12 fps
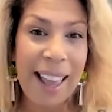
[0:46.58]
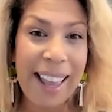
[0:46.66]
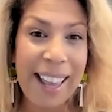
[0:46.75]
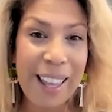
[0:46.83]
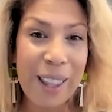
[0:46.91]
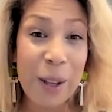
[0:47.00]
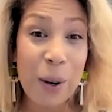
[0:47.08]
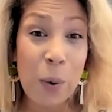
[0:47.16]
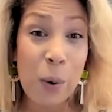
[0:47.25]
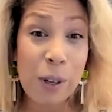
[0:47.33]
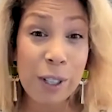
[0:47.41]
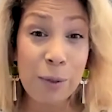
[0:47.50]
In the
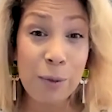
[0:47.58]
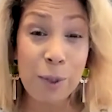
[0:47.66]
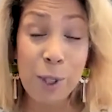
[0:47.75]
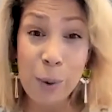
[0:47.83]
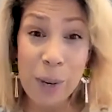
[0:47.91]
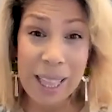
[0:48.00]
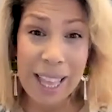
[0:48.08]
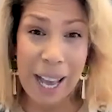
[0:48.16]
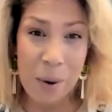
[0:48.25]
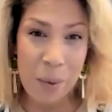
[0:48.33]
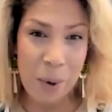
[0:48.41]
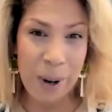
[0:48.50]
course of doing
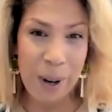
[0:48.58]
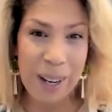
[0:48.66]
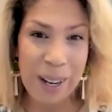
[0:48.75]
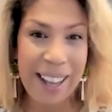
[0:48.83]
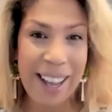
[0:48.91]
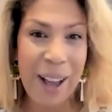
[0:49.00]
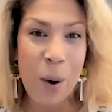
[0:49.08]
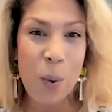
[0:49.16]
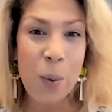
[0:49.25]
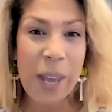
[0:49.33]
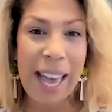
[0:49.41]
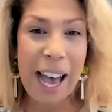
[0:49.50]
that work,
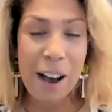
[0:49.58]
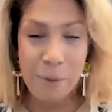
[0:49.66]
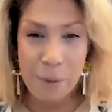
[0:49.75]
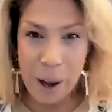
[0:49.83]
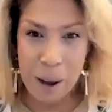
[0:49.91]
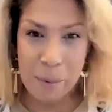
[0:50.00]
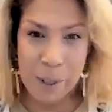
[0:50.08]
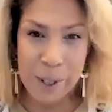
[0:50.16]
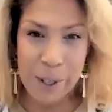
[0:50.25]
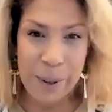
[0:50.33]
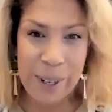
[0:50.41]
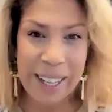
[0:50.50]
we have the
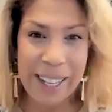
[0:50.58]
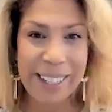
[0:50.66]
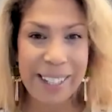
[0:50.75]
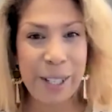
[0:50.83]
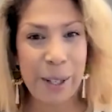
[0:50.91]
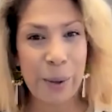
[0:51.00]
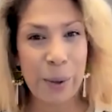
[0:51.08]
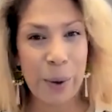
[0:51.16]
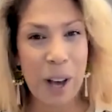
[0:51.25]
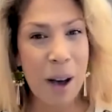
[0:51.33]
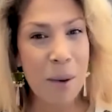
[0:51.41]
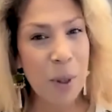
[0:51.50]
opportunity to
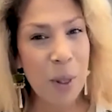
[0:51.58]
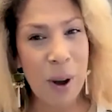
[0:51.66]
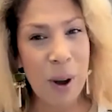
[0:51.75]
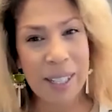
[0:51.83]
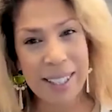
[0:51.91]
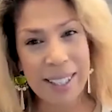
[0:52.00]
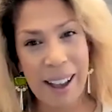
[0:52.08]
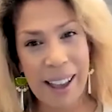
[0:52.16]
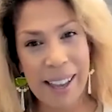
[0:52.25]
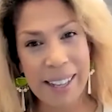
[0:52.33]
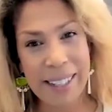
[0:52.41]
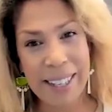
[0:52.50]
come
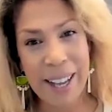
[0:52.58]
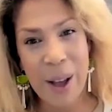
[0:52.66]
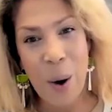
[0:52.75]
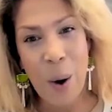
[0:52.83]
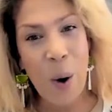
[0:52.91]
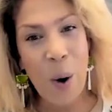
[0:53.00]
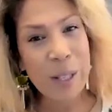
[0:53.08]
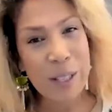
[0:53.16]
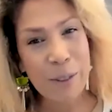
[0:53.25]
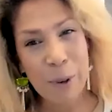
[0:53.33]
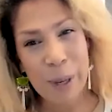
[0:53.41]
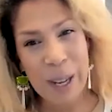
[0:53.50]
alongside all
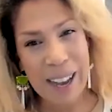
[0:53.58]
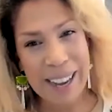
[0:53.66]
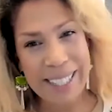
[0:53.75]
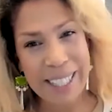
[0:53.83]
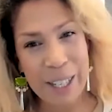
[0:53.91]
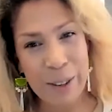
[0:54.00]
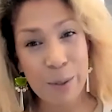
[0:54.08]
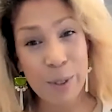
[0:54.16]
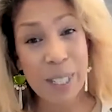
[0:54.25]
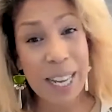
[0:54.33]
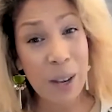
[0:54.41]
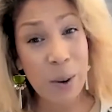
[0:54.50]
different kinds of
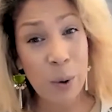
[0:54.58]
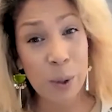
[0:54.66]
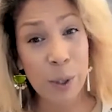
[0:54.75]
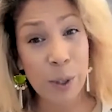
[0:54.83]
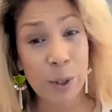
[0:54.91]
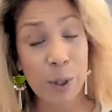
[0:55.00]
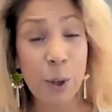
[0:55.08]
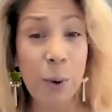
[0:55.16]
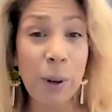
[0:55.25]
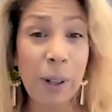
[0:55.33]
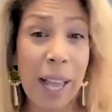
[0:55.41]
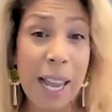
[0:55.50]
stakeholders who
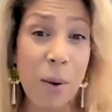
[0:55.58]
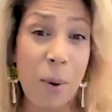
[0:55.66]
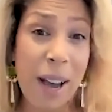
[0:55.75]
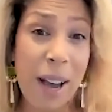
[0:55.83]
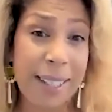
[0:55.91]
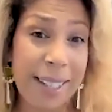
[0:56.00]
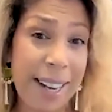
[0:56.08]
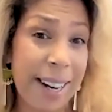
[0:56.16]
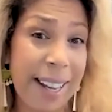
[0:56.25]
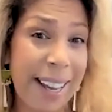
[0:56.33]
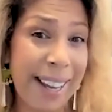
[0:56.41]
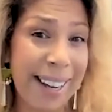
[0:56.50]
are likewise
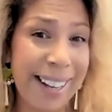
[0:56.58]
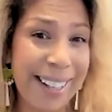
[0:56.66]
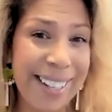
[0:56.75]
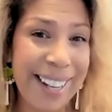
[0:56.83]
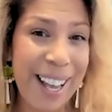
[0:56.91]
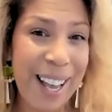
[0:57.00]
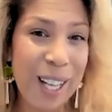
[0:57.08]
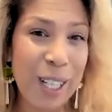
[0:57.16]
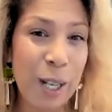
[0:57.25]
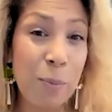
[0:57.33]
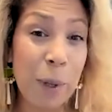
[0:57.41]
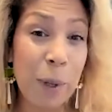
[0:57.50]
dedicated
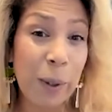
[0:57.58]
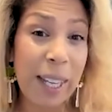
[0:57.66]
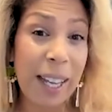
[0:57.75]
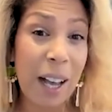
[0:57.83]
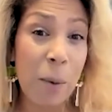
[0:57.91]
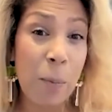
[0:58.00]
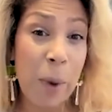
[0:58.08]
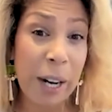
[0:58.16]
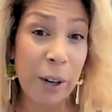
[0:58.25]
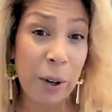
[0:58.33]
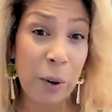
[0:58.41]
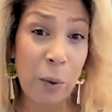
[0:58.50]
to building a
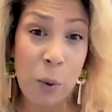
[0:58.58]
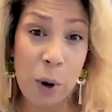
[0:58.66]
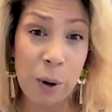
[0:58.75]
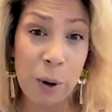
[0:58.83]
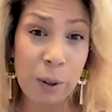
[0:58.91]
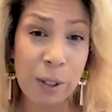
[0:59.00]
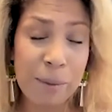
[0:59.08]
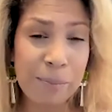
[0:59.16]
better world.